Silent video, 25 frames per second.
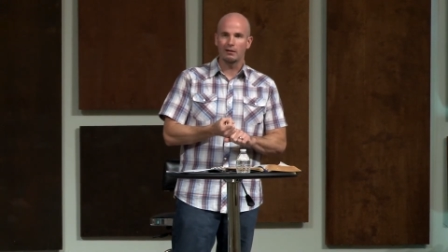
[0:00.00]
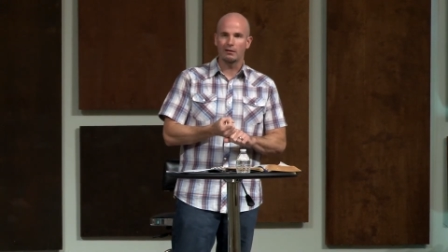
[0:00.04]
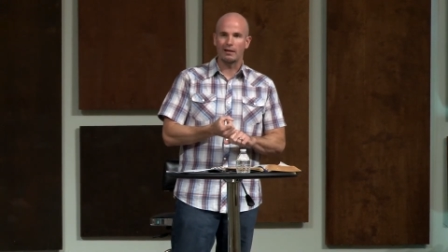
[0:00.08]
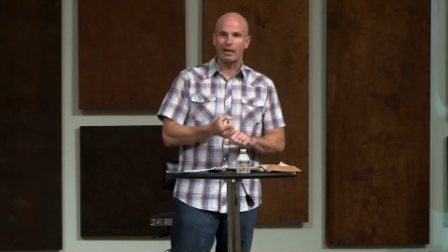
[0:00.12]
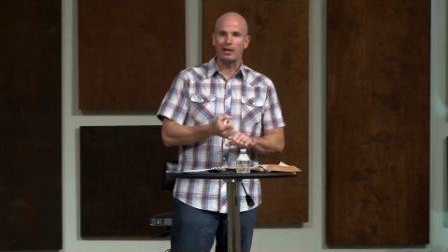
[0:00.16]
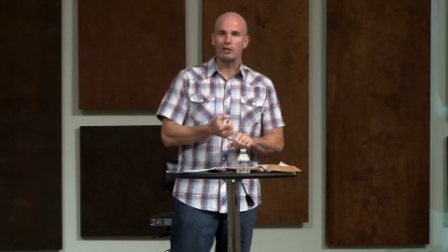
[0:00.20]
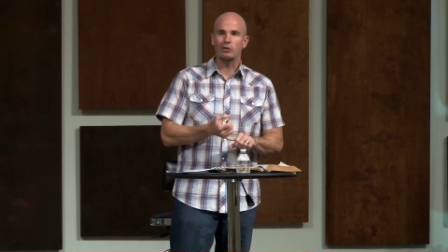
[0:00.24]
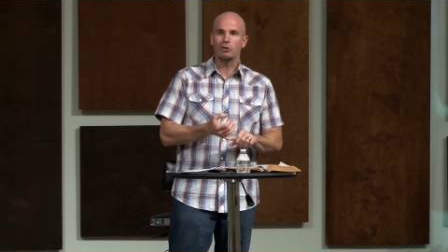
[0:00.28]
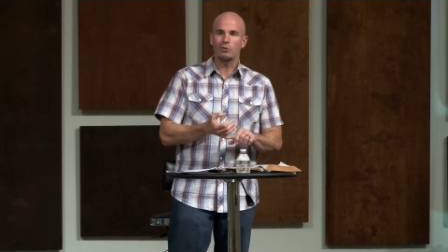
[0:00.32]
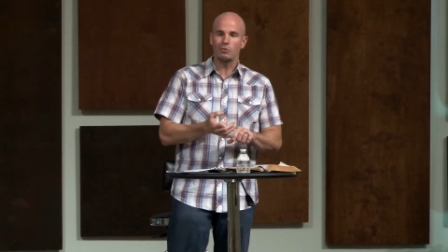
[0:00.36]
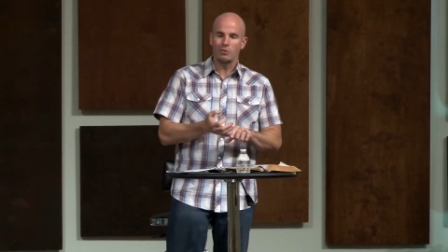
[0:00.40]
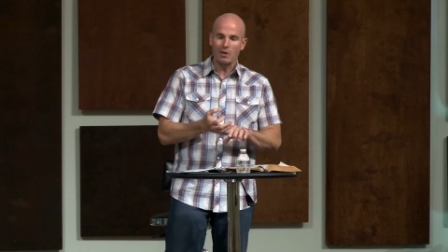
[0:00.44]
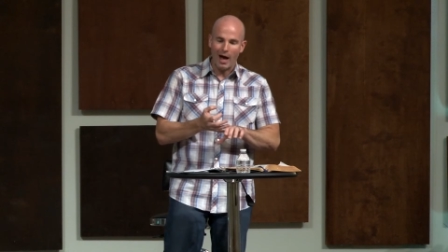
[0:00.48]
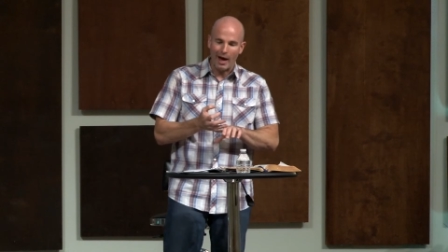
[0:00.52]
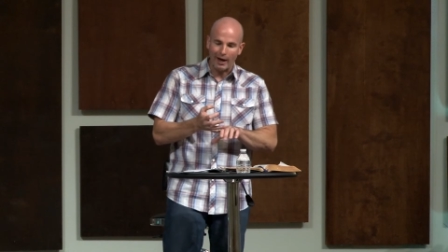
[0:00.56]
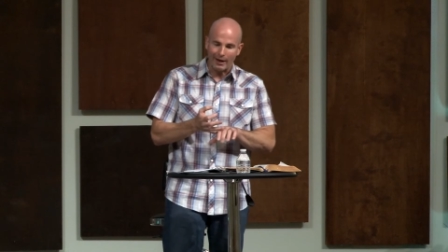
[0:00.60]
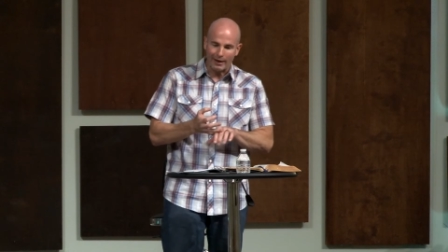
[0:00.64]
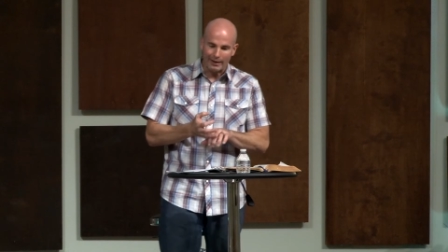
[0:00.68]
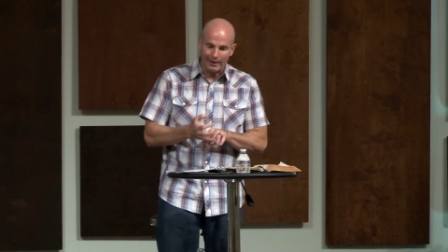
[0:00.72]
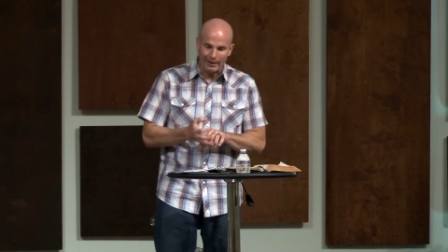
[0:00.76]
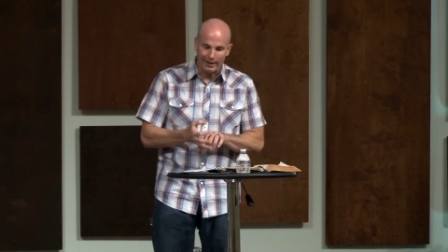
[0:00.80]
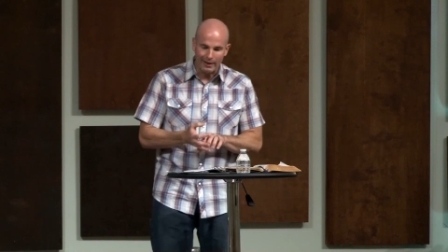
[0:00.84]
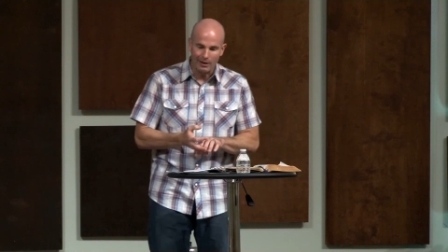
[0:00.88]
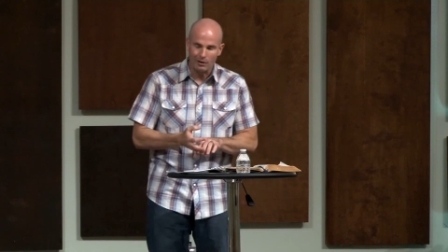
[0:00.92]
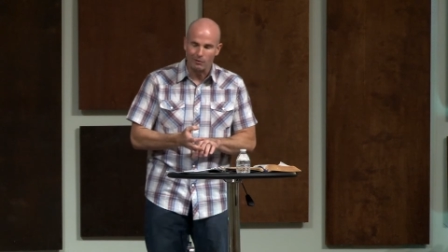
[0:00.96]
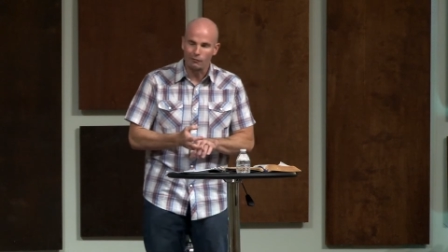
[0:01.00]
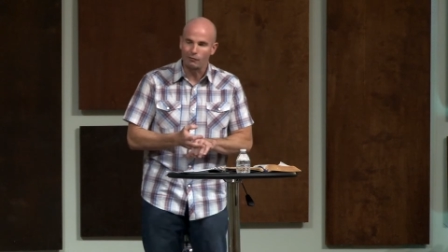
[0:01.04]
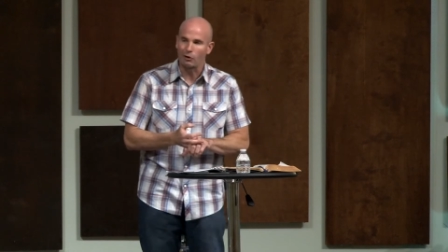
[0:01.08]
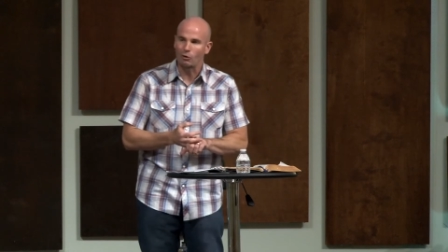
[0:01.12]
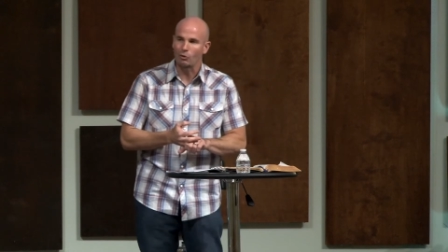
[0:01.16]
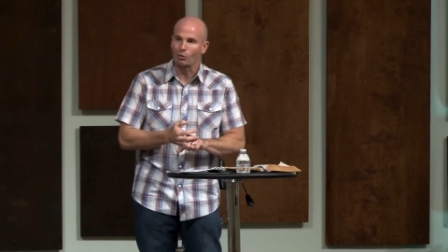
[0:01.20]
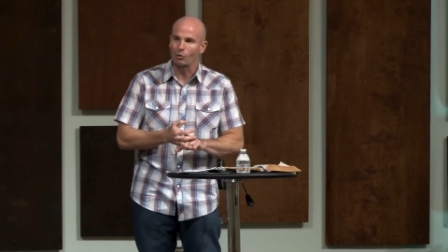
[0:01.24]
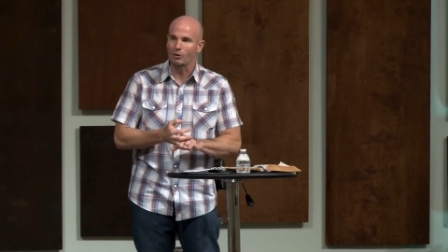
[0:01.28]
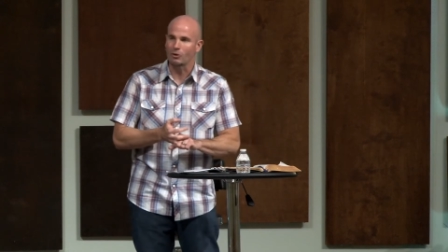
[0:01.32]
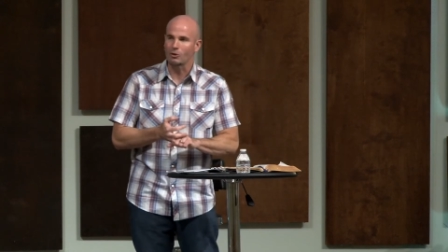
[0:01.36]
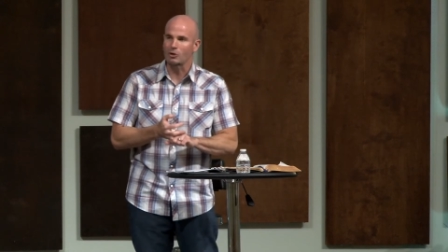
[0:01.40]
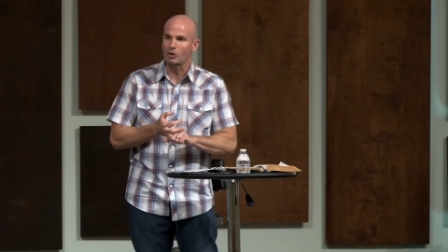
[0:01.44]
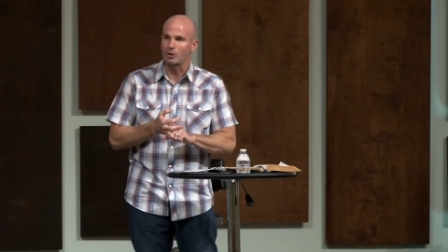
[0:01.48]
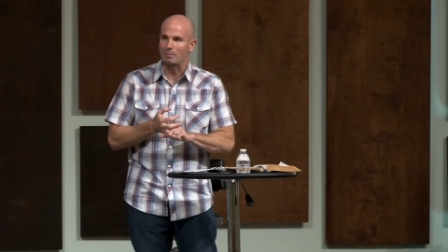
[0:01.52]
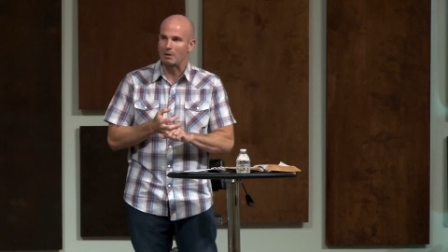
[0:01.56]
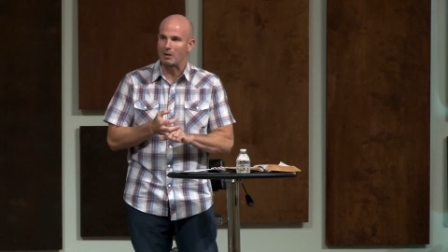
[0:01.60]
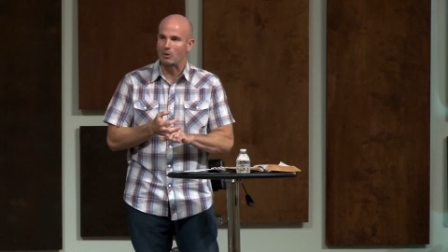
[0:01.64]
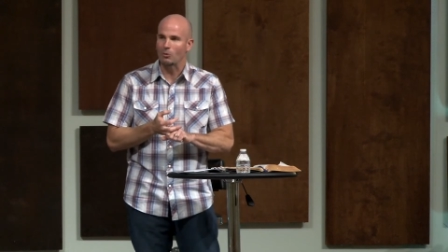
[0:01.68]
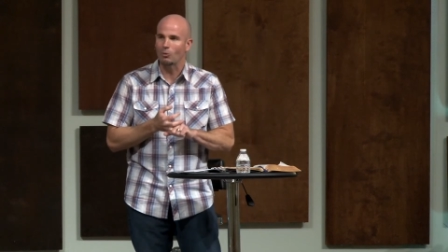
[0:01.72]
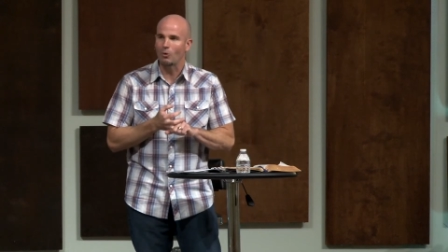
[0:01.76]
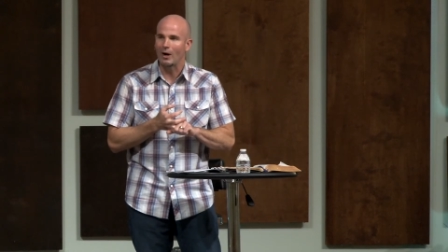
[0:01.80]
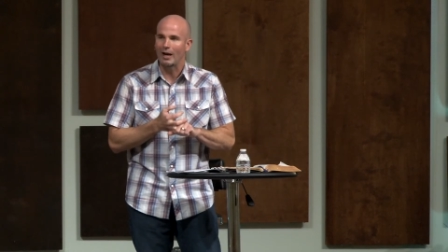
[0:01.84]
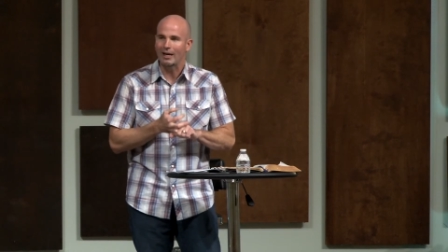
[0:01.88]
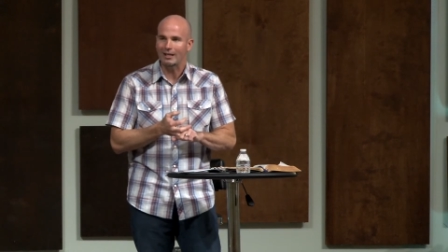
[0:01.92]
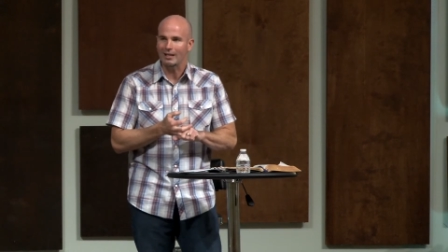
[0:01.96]
they do not give in order to be
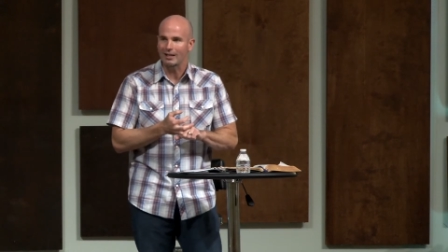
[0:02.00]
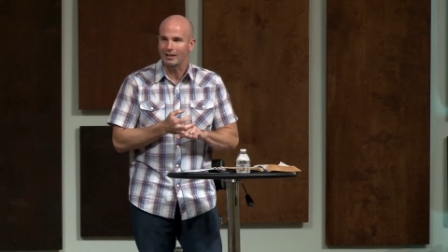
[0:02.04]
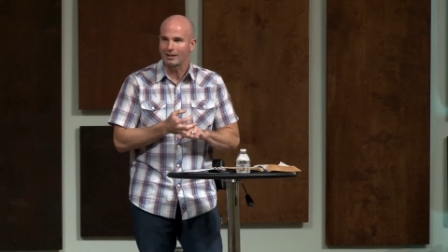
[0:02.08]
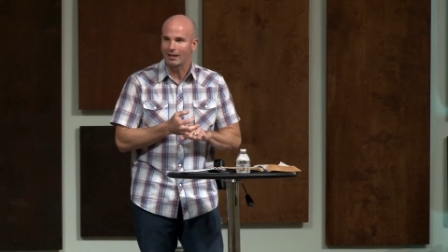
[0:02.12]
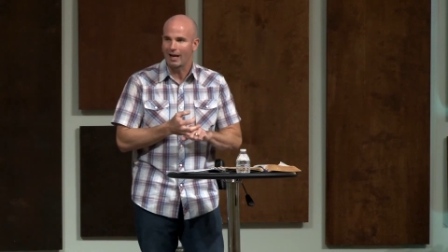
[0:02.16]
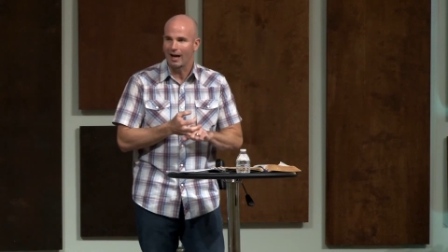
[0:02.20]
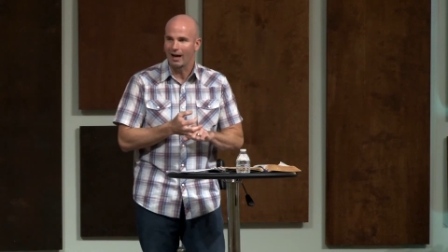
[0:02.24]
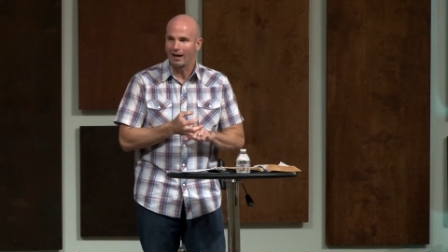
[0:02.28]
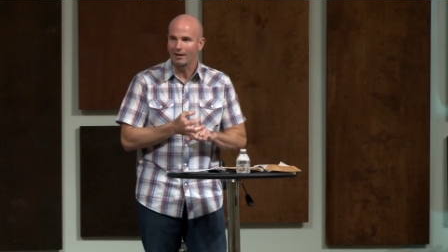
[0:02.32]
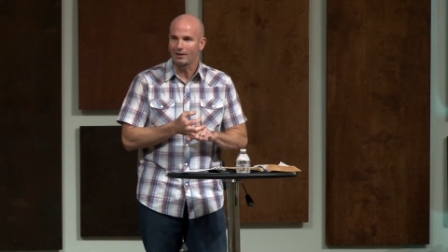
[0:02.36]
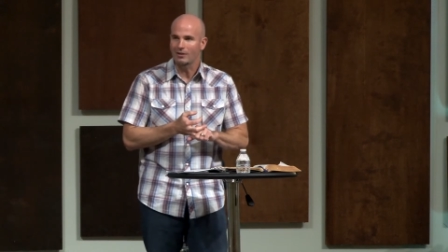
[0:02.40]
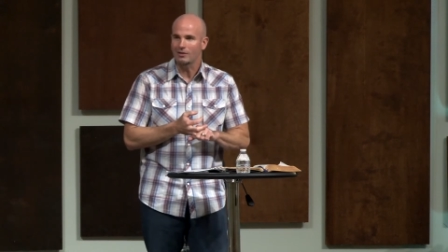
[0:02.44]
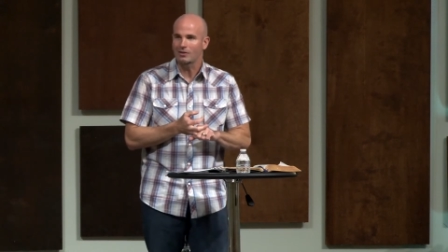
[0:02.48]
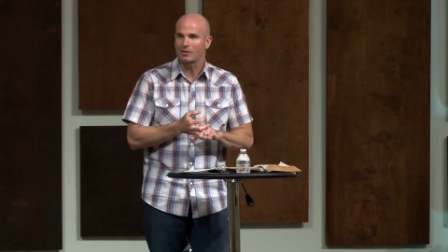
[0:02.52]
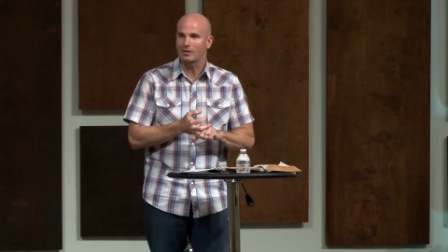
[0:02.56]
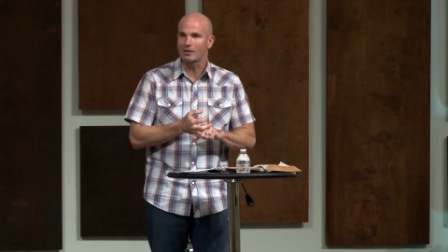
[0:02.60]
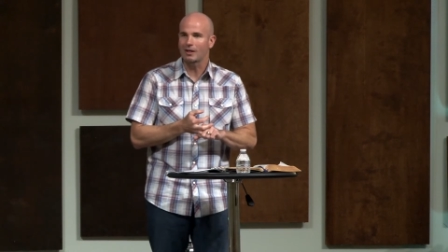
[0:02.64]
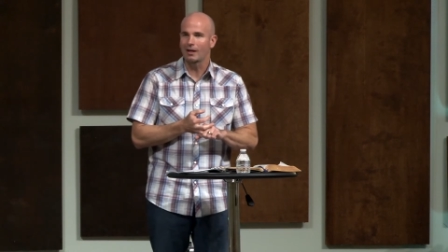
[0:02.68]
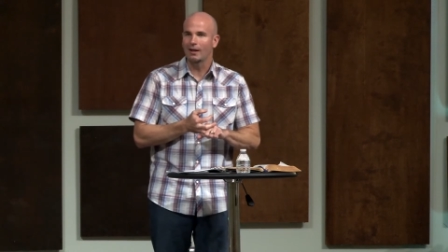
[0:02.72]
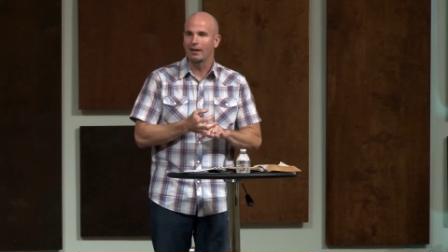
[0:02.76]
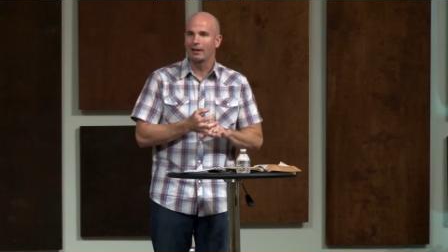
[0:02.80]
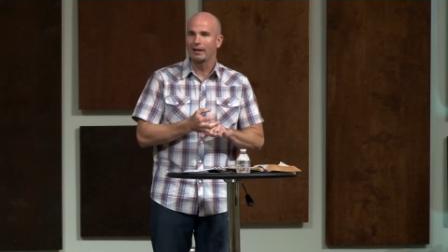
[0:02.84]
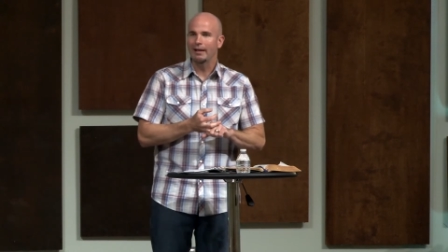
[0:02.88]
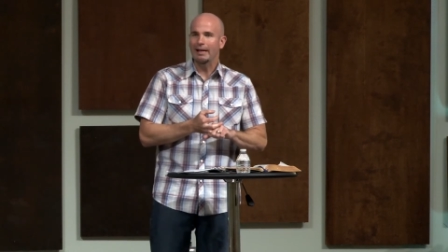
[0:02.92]
recognized.